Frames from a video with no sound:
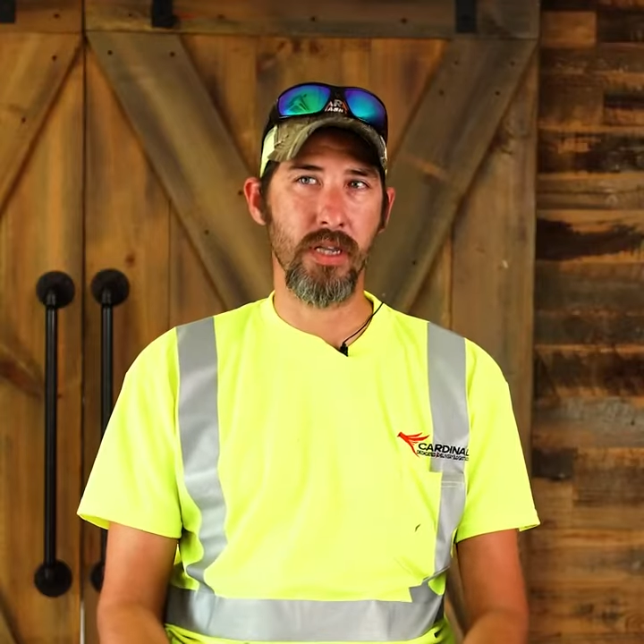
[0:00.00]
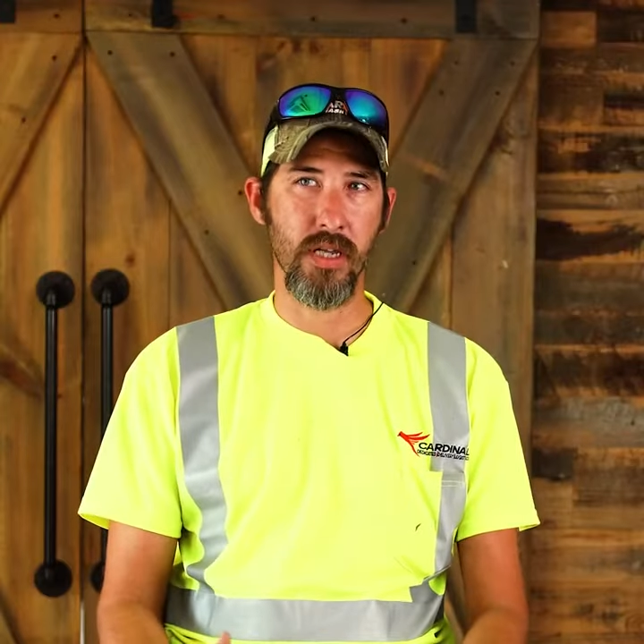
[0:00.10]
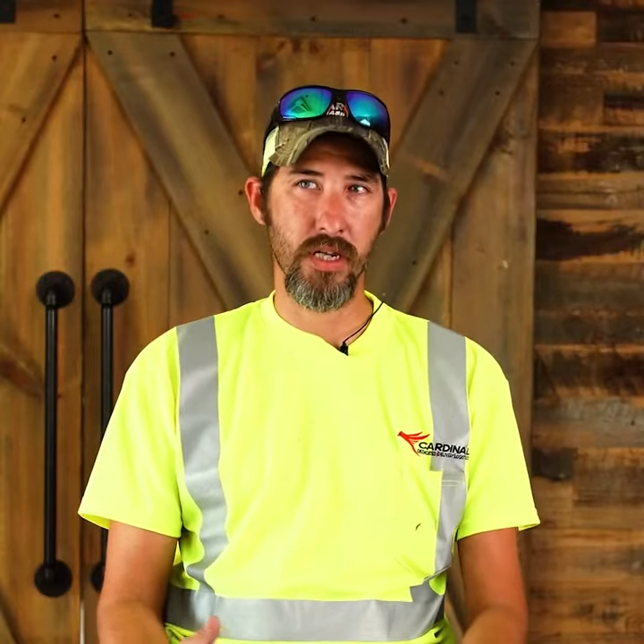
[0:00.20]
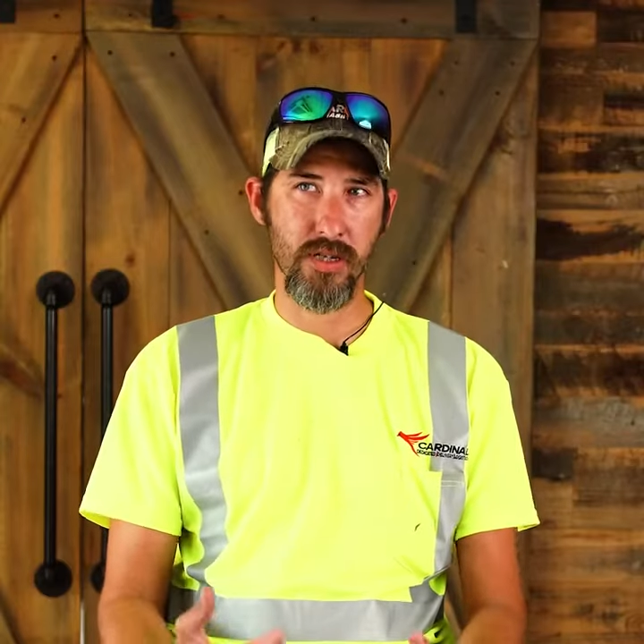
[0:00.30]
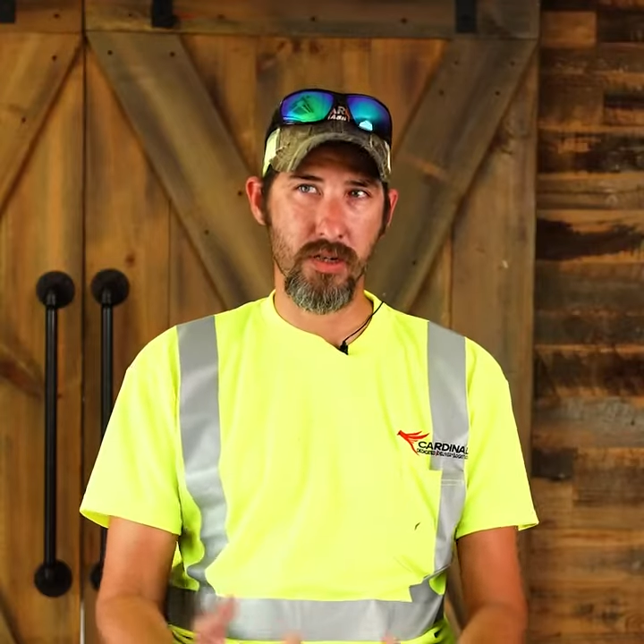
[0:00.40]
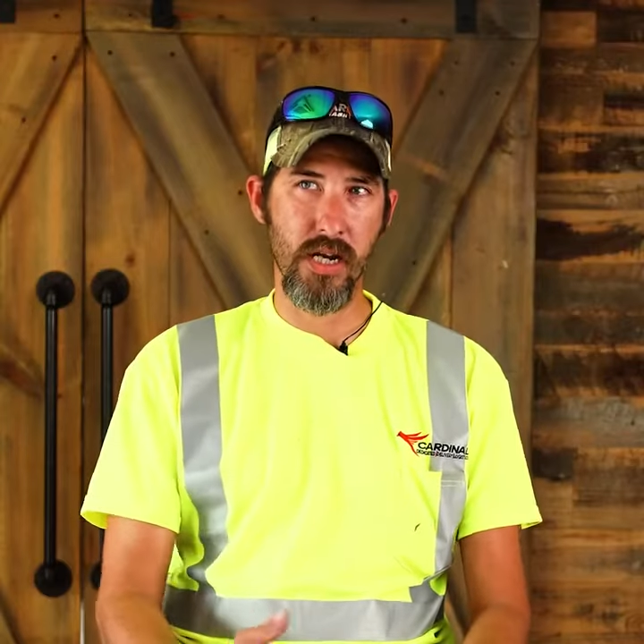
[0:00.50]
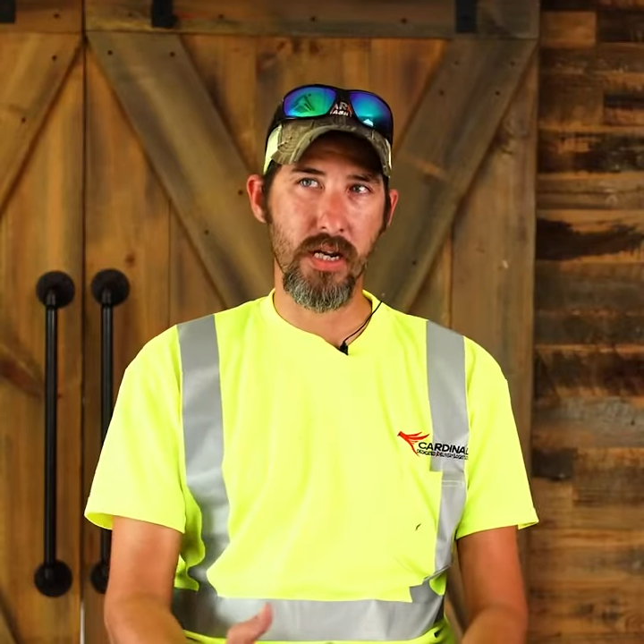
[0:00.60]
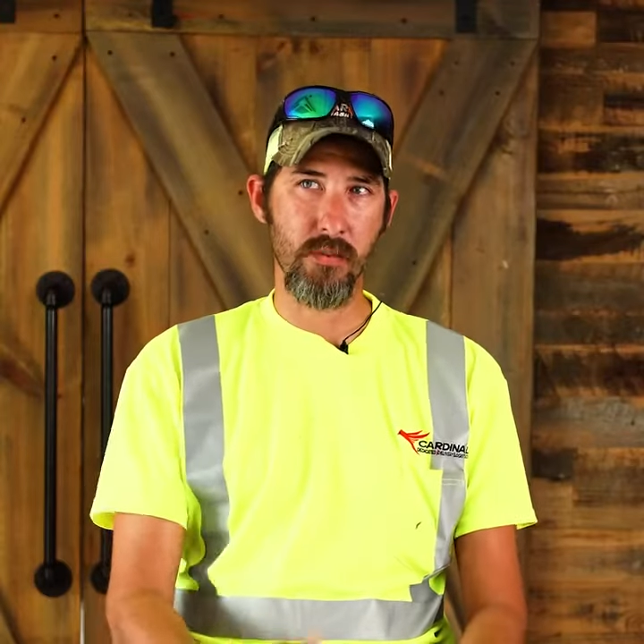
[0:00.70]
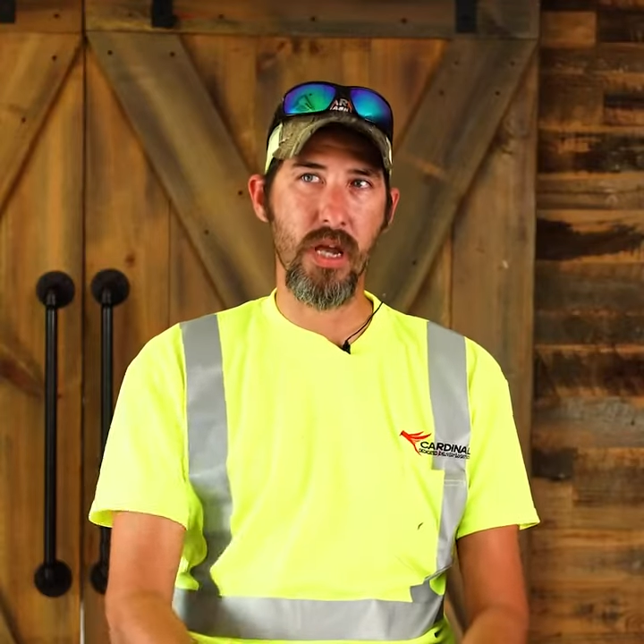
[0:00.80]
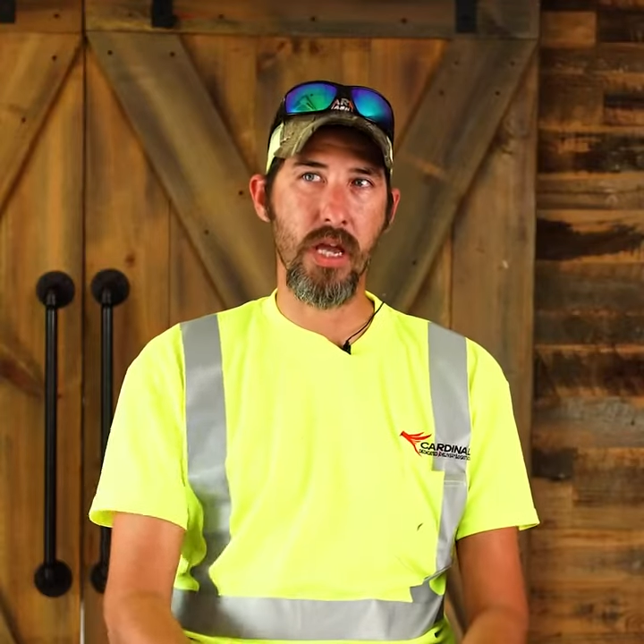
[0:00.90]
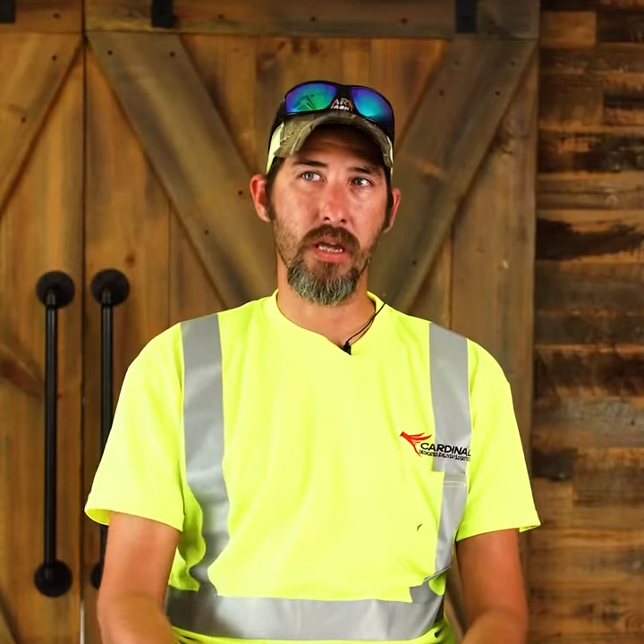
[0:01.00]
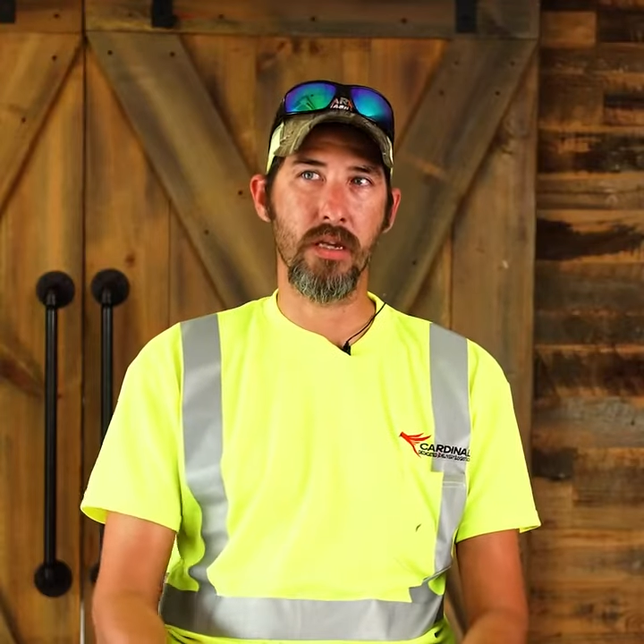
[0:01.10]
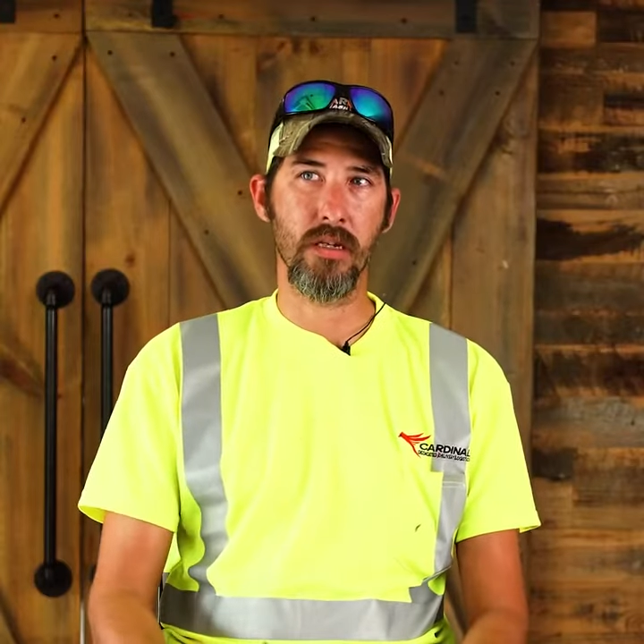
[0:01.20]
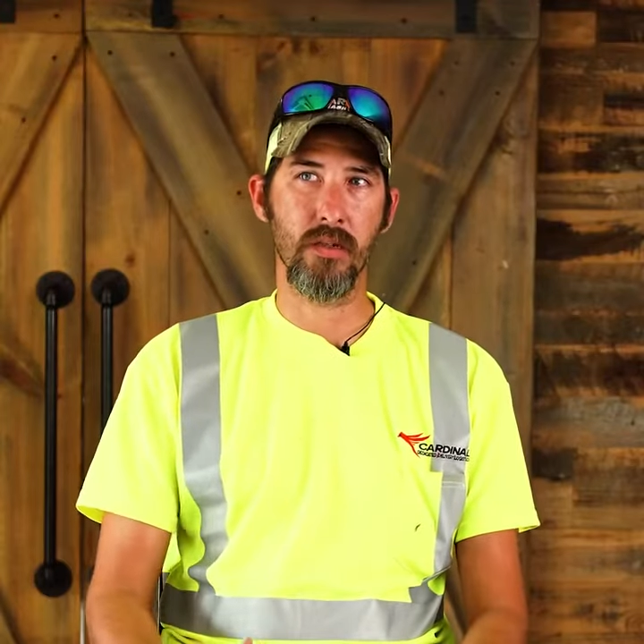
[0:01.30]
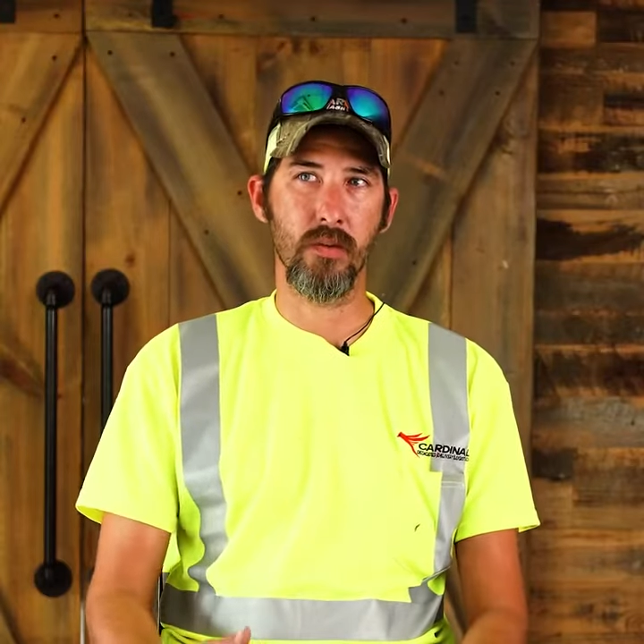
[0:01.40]
that has treated
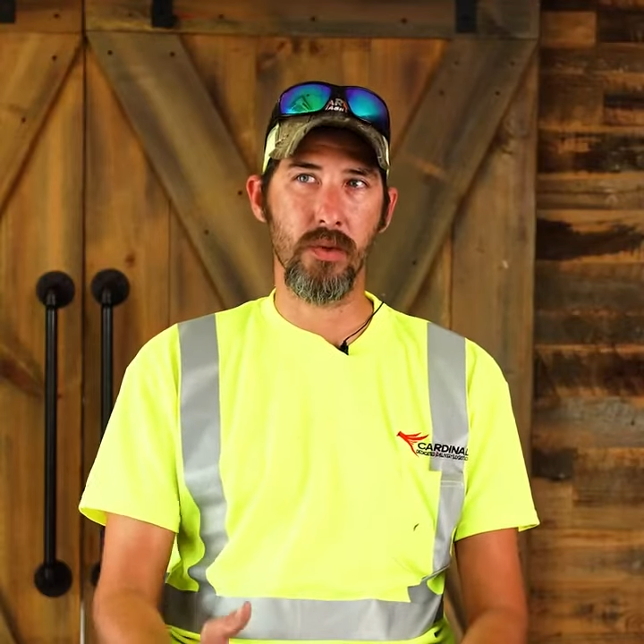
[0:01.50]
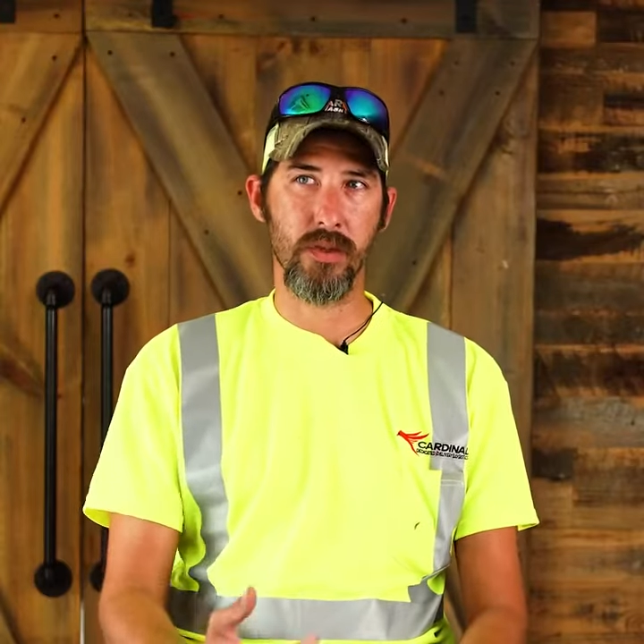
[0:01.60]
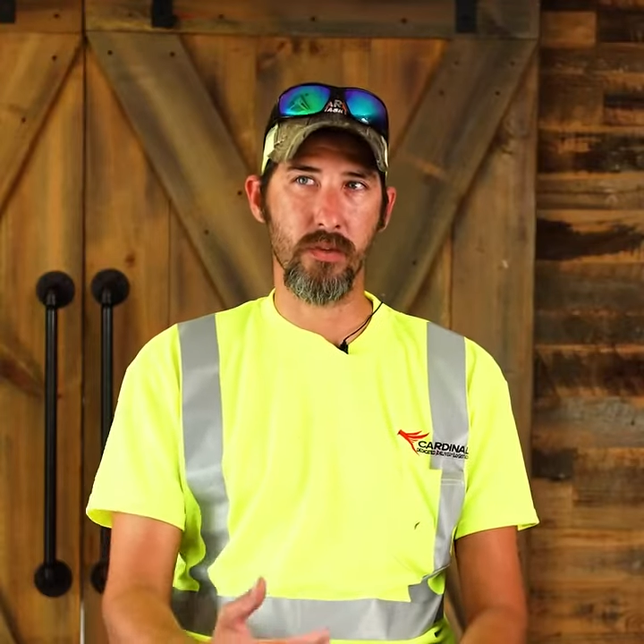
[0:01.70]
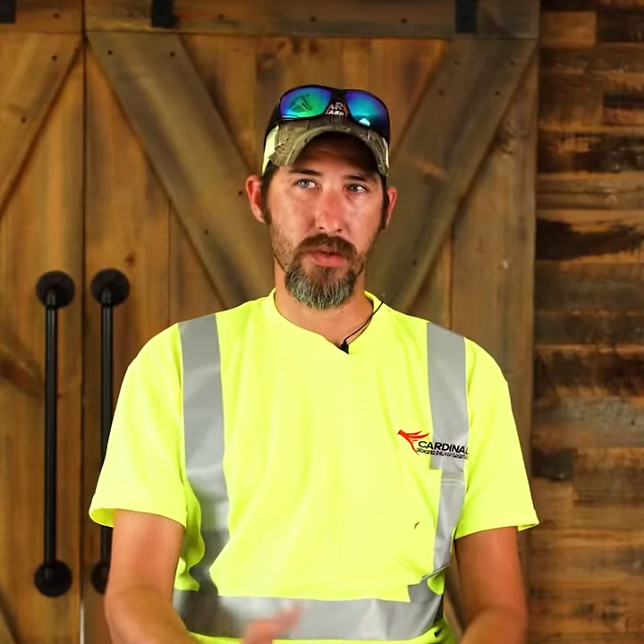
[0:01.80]
me with the